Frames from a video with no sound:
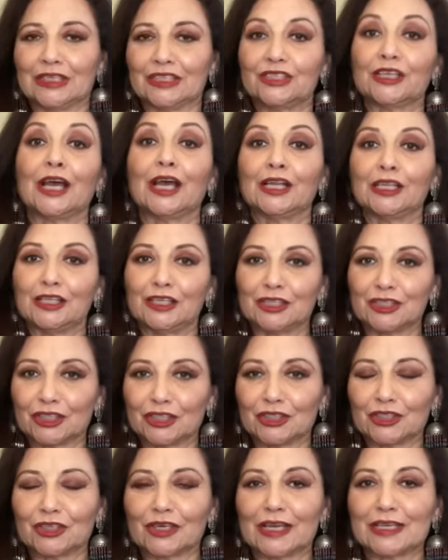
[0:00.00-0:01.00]

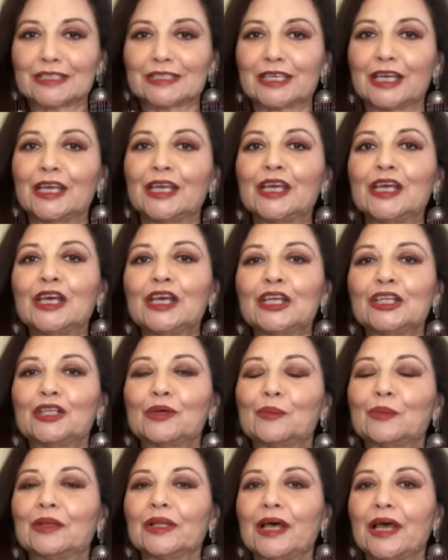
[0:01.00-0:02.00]
challenging, should I say, the
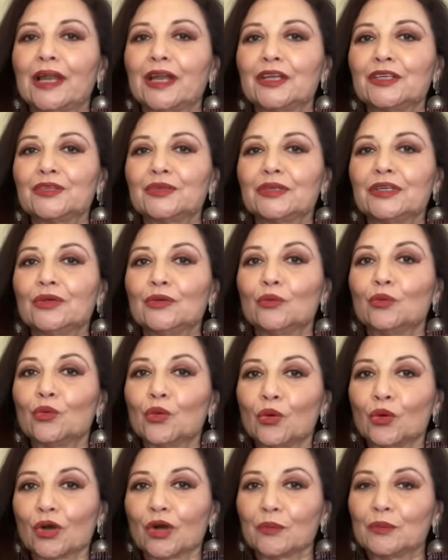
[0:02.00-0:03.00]
planetary
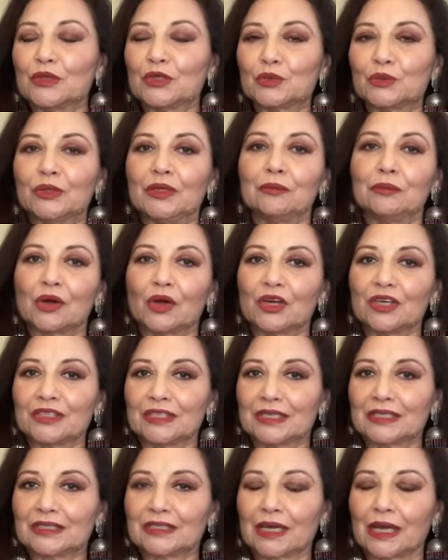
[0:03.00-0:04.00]
war between Mars
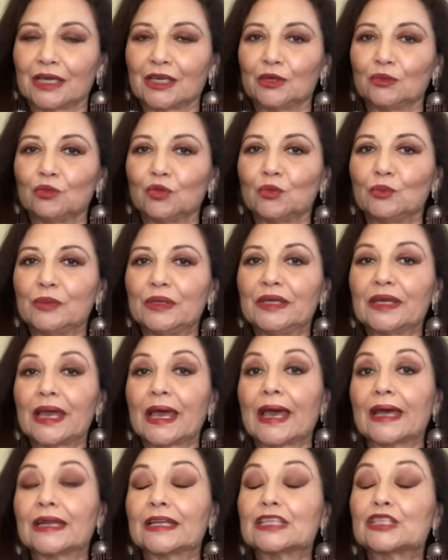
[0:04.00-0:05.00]
and Saturn will be
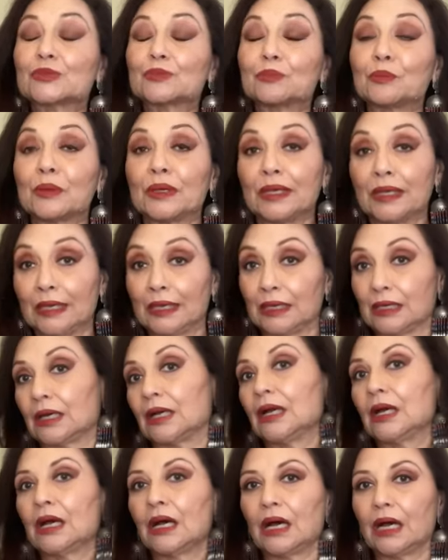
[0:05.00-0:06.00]
at its peak
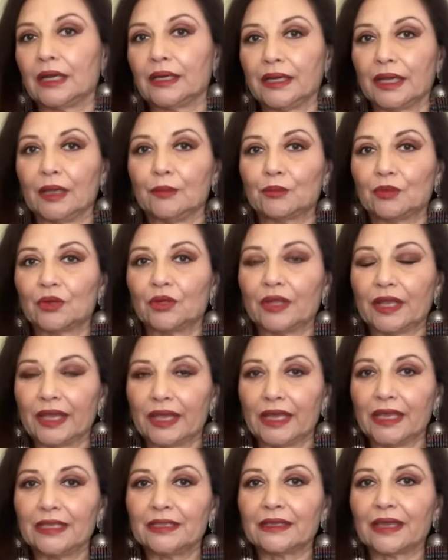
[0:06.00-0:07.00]
on April
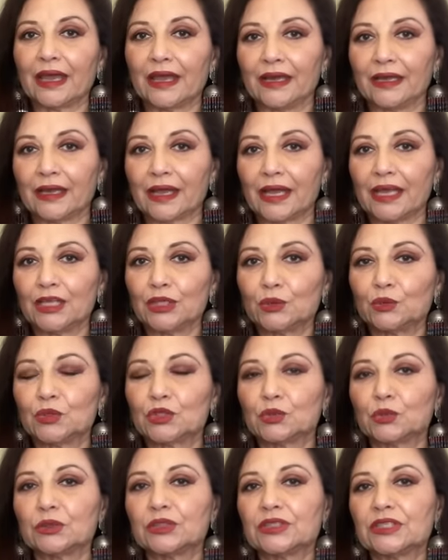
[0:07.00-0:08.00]
8th and 9th,
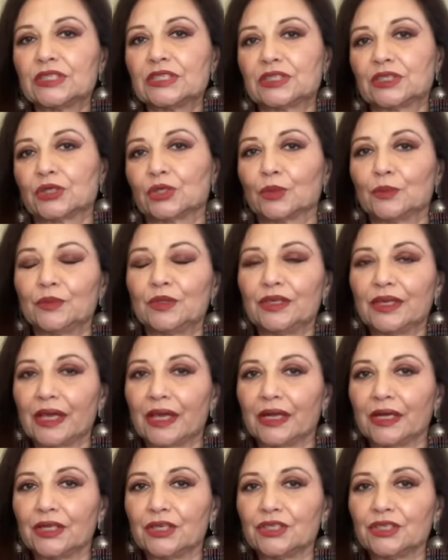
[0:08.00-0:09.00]
which will disturb the
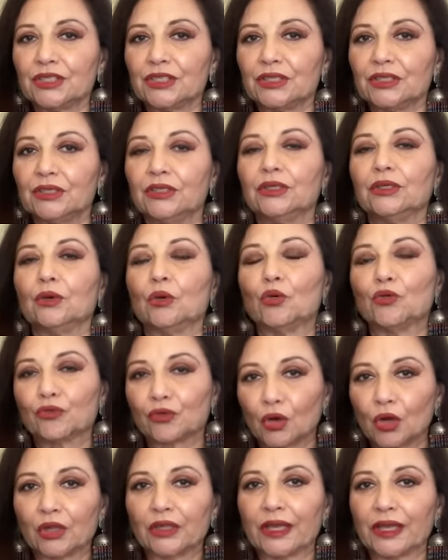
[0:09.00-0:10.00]
energy, the
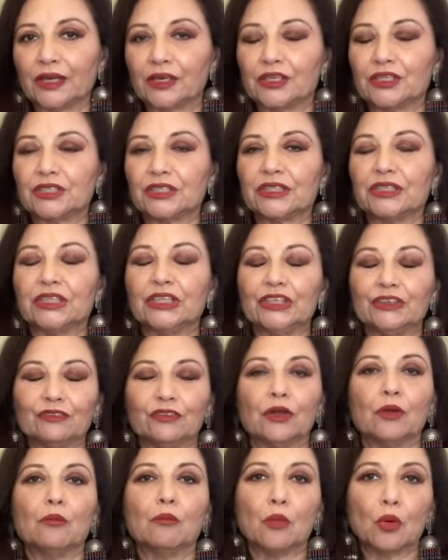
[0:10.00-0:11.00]
overall energy,
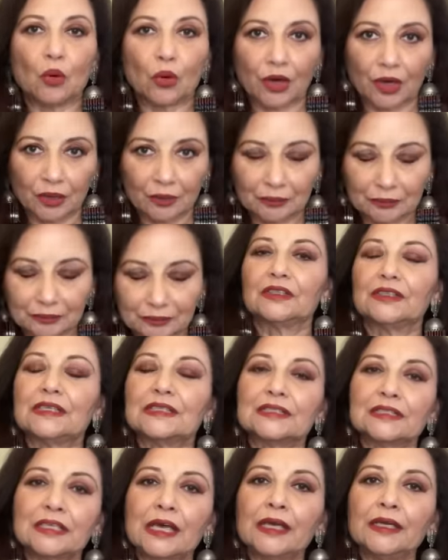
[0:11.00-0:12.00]
even more. The
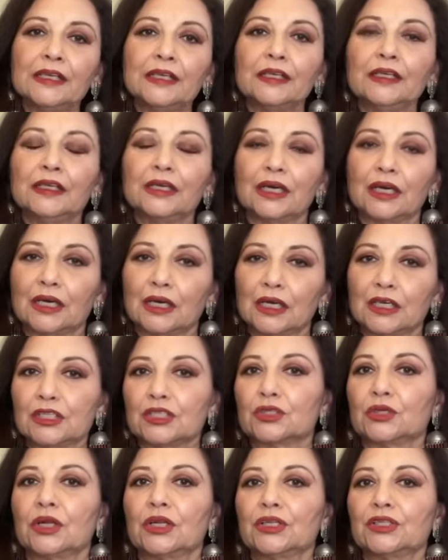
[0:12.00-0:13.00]
sun in uh,
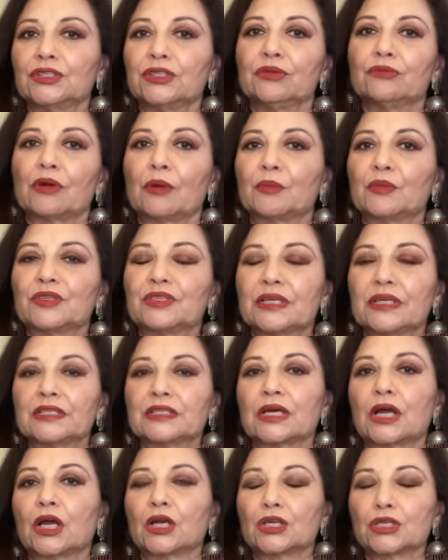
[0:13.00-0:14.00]
astrology
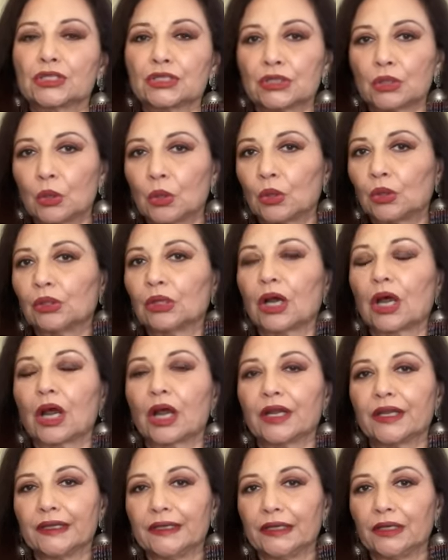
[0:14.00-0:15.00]
represents our soul,
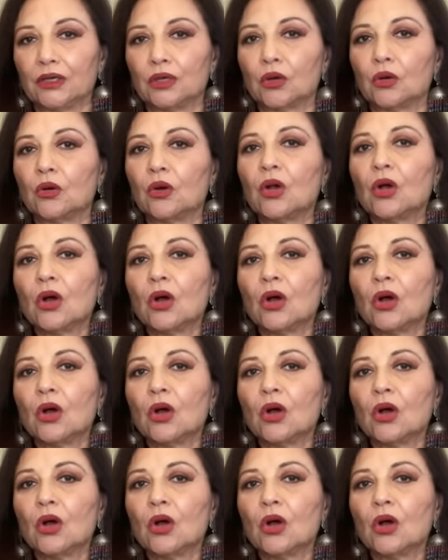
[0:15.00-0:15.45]
our ego,